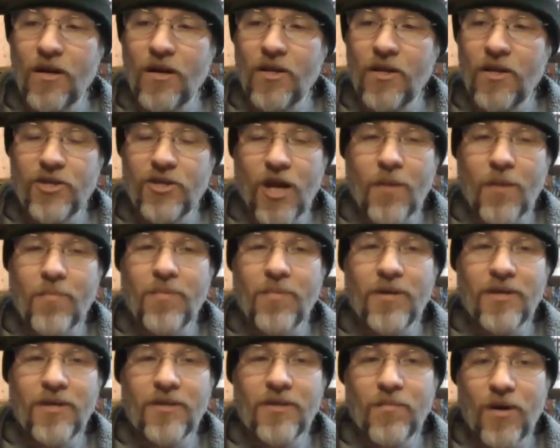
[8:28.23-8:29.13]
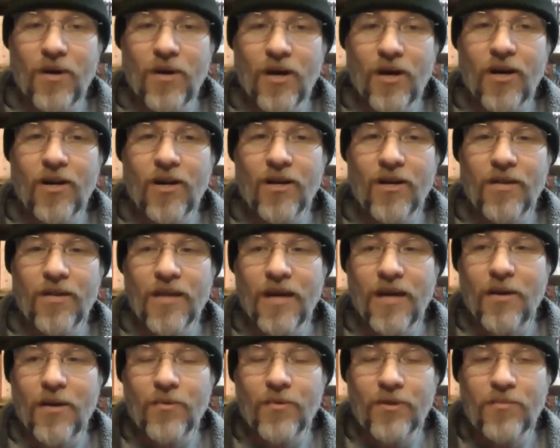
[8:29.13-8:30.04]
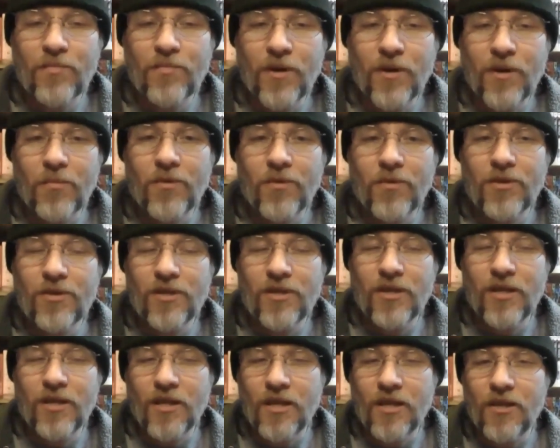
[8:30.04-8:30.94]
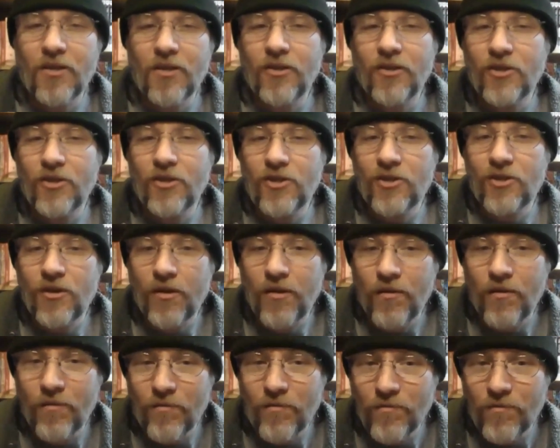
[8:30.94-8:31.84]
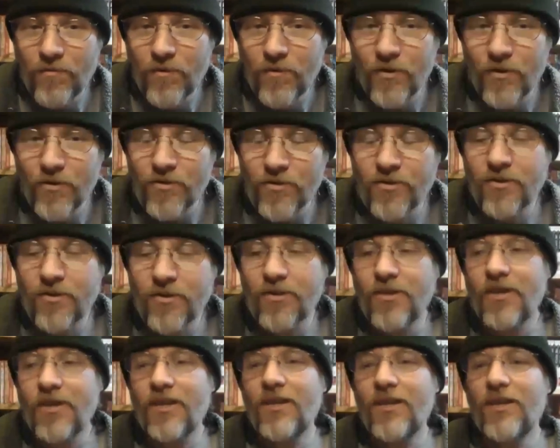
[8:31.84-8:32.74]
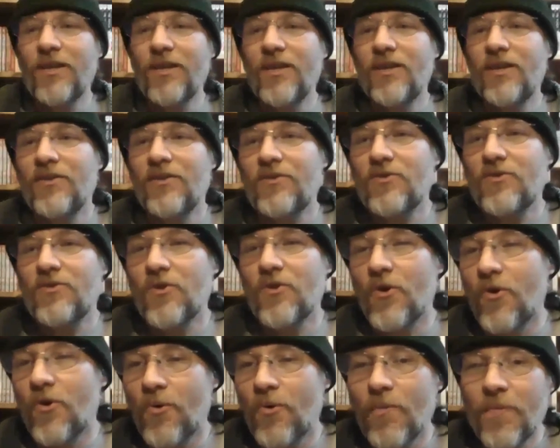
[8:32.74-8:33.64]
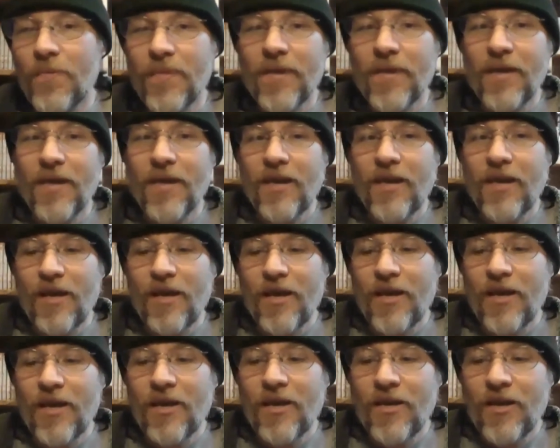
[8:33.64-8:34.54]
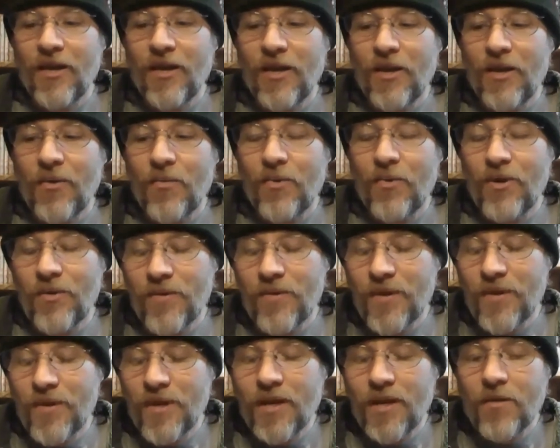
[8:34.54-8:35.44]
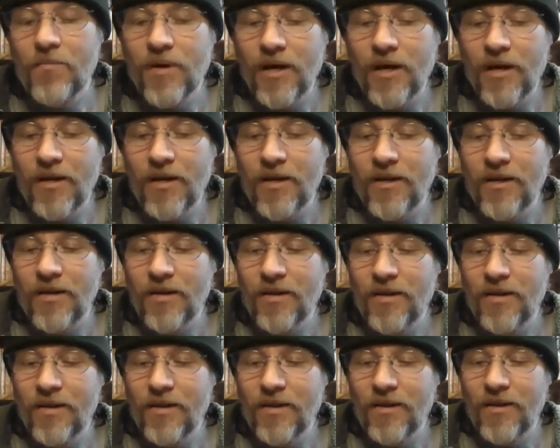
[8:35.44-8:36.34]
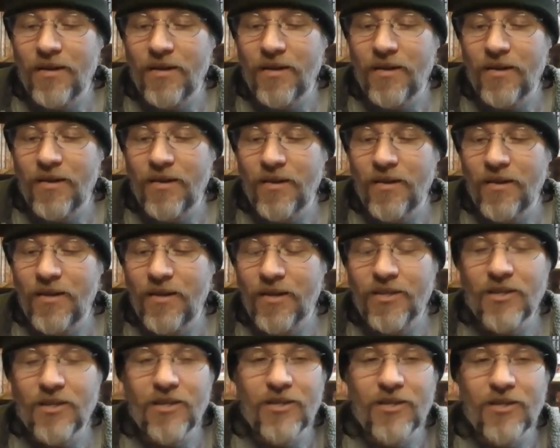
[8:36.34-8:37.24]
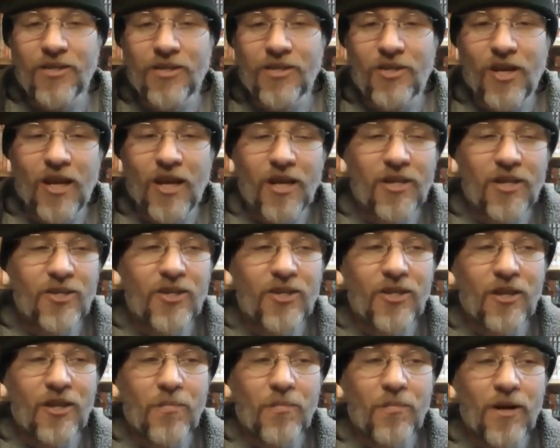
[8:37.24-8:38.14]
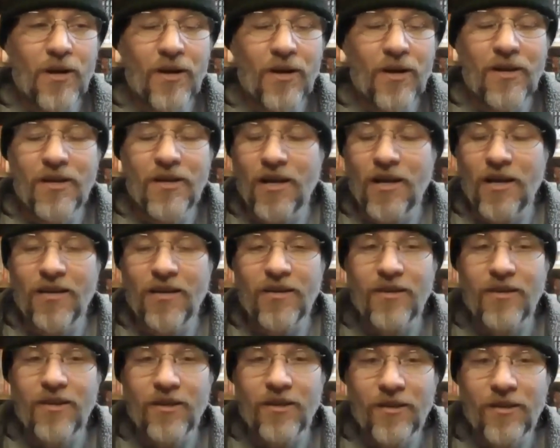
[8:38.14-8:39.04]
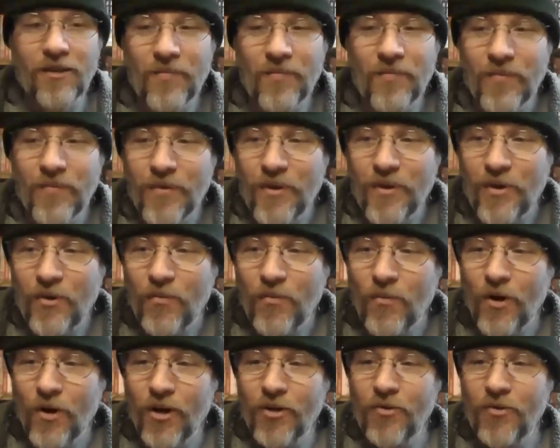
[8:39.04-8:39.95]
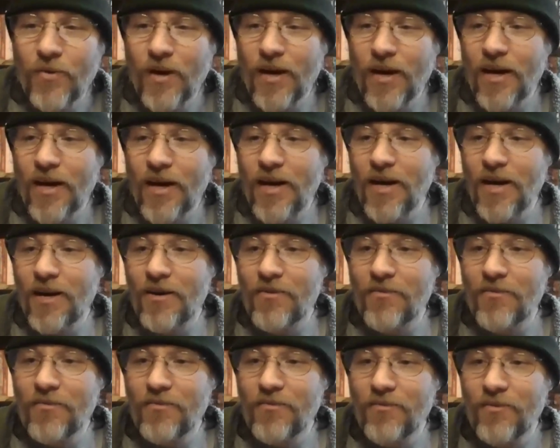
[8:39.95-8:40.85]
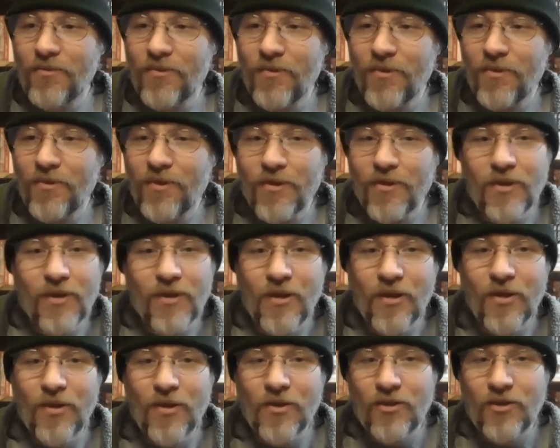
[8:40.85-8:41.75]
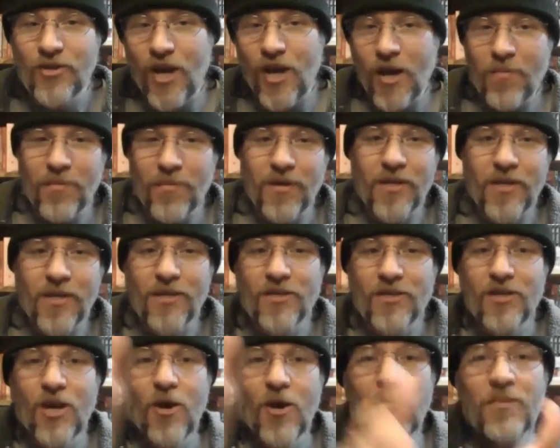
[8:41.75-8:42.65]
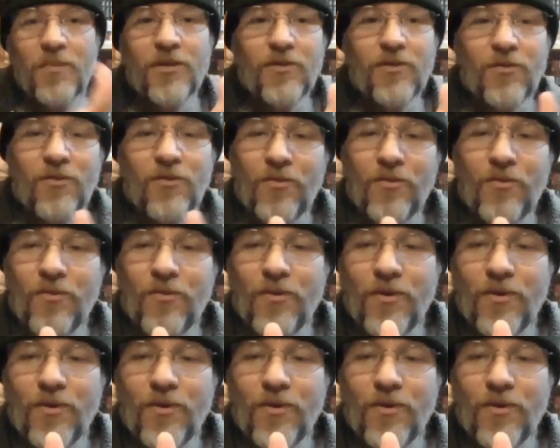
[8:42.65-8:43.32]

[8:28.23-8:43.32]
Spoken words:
Japanese manga that was published in English first. So when you think about it, this is changing the paradigm here, where you have Japanese coming to